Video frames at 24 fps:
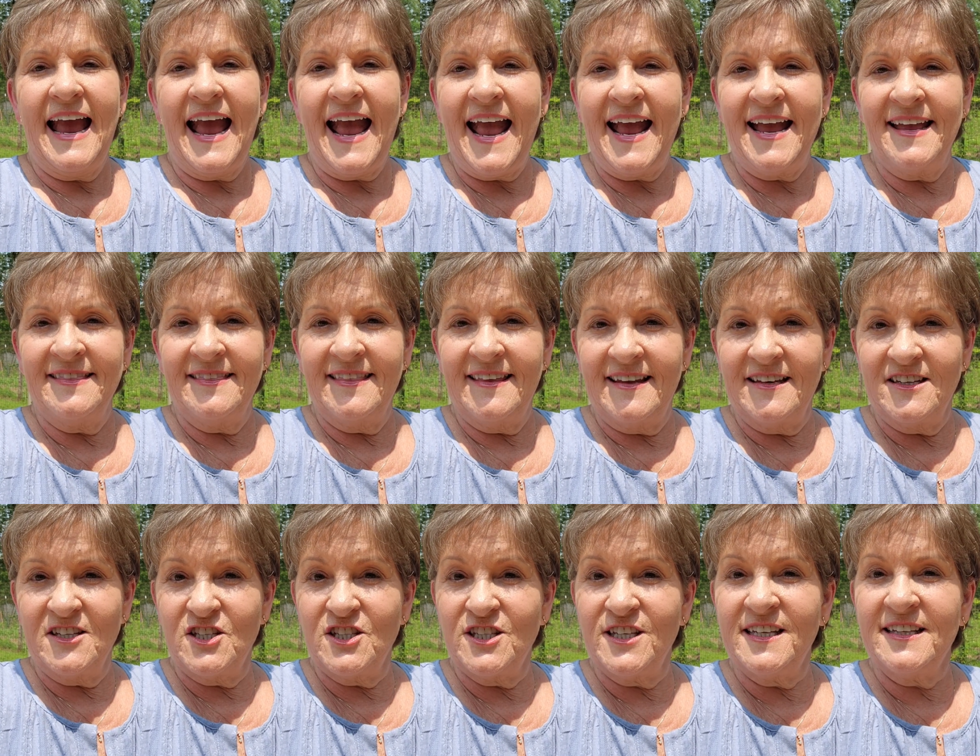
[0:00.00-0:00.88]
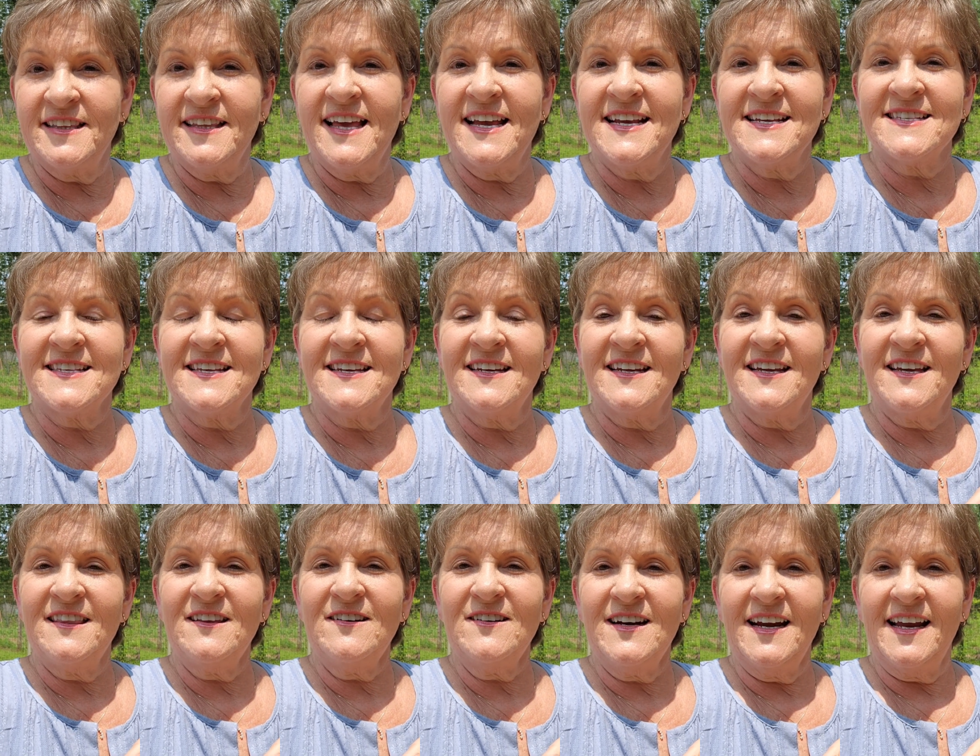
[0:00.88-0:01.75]
And then she lays
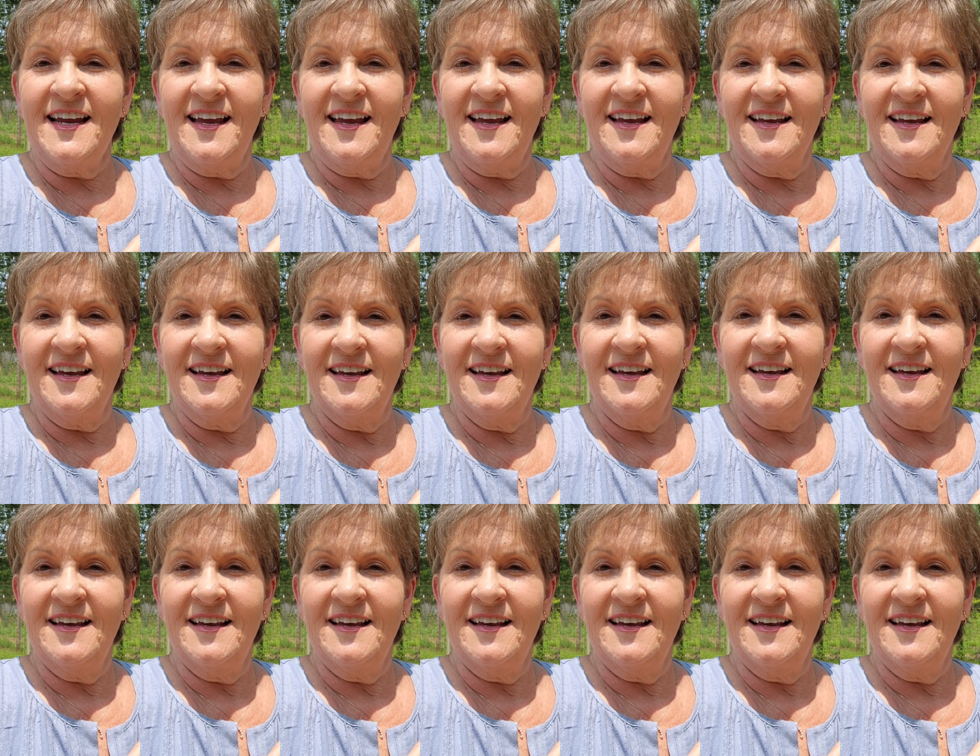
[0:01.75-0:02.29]
another egg,